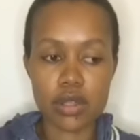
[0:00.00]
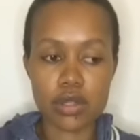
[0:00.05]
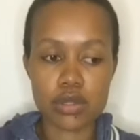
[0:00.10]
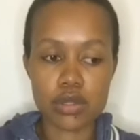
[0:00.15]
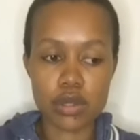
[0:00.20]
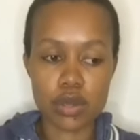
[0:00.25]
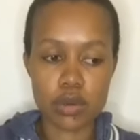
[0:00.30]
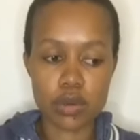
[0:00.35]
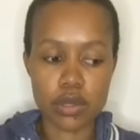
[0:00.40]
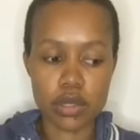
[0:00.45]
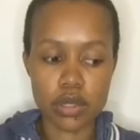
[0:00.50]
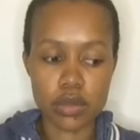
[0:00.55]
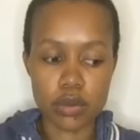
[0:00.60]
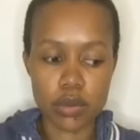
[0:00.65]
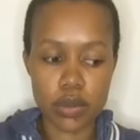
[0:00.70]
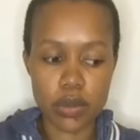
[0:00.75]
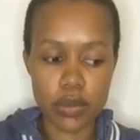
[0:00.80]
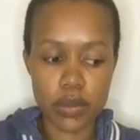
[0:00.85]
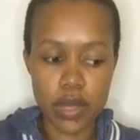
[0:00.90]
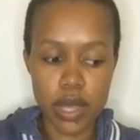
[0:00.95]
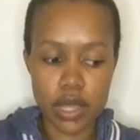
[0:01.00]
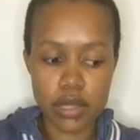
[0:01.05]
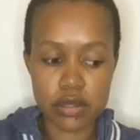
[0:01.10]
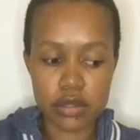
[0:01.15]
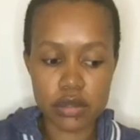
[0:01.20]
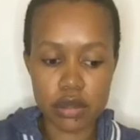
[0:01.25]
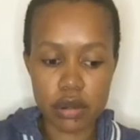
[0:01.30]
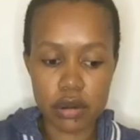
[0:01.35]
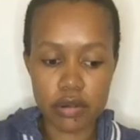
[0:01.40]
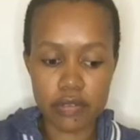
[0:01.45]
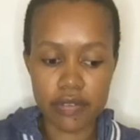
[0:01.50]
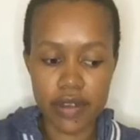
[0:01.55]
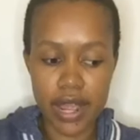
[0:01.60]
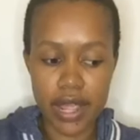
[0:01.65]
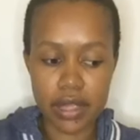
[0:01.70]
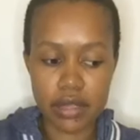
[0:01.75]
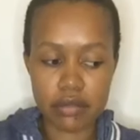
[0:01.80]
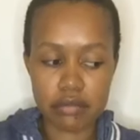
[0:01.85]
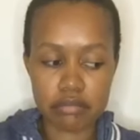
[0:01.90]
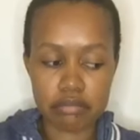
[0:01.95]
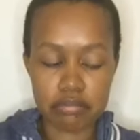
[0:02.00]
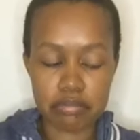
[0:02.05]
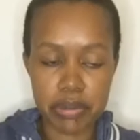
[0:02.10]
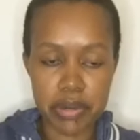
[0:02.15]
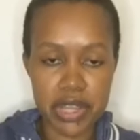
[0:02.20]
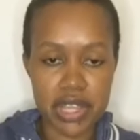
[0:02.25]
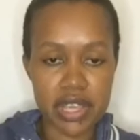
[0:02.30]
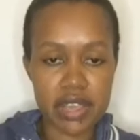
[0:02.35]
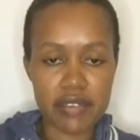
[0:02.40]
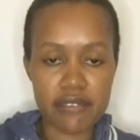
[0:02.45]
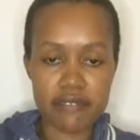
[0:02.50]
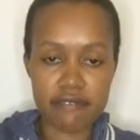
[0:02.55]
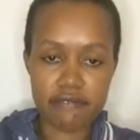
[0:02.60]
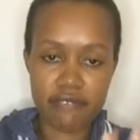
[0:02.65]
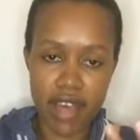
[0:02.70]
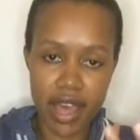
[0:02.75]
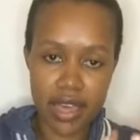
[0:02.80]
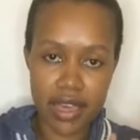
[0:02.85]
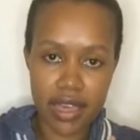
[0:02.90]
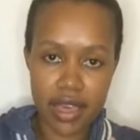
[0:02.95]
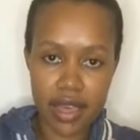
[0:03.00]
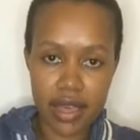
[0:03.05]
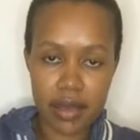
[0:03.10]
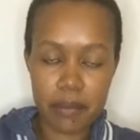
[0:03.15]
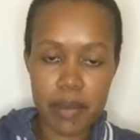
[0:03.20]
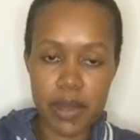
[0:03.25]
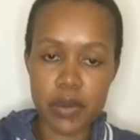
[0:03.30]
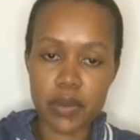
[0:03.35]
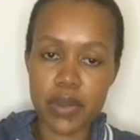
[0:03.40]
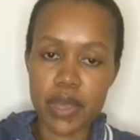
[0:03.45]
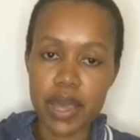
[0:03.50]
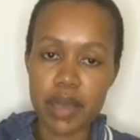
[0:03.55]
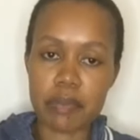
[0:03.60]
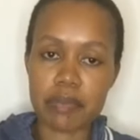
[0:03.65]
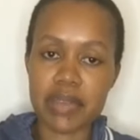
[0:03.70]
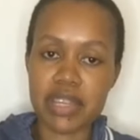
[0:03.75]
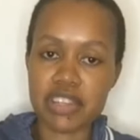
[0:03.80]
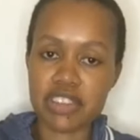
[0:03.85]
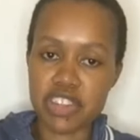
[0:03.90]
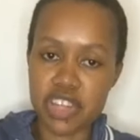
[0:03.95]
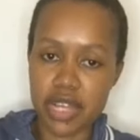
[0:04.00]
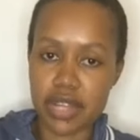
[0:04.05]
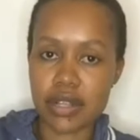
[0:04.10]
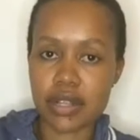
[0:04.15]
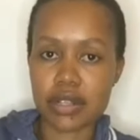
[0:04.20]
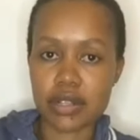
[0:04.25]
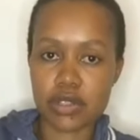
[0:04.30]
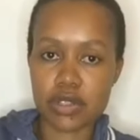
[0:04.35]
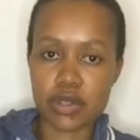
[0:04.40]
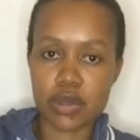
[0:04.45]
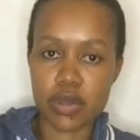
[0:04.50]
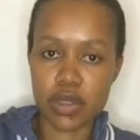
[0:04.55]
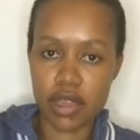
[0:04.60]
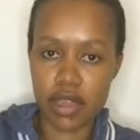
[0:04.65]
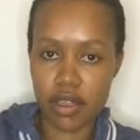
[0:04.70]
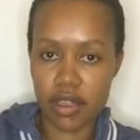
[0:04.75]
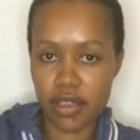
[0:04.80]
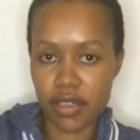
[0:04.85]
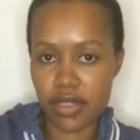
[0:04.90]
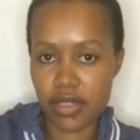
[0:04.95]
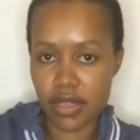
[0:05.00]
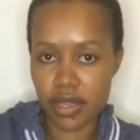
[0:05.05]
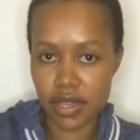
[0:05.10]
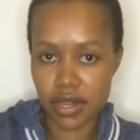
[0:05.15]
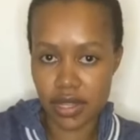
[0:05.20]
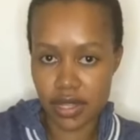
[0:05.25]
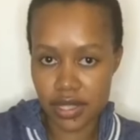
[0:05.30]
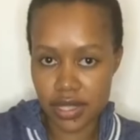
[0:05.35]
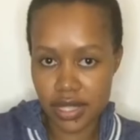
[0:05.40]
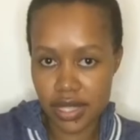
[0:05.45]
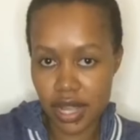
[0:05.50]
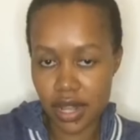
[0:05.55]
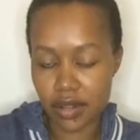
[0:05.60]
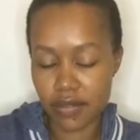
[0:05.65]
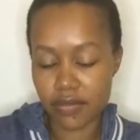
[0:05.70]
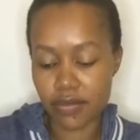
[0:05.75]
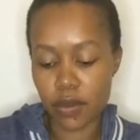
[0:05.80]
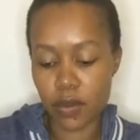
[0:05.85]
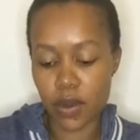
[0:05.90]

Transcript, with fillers: So we are sort of like bringing fire, but we are being gentle to the earth in itself.